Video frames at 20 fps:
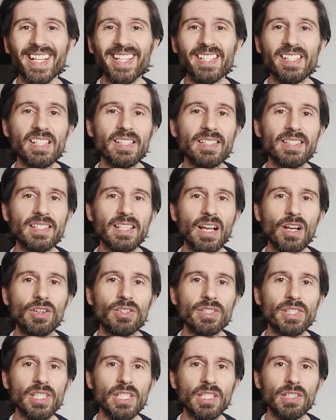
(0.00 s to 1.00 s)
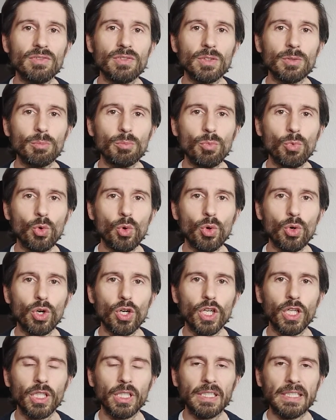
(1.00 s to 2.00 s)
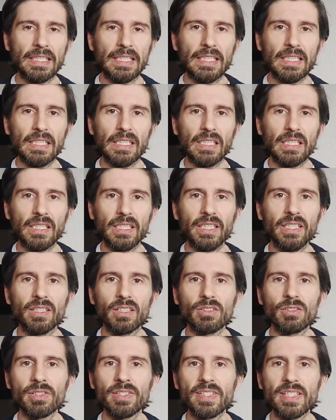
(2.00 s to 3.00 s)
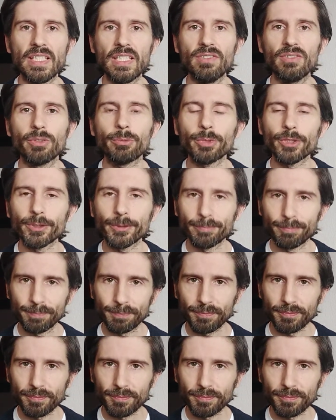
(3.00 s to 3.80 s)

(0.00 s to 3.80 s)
that sounds even more inconceivable,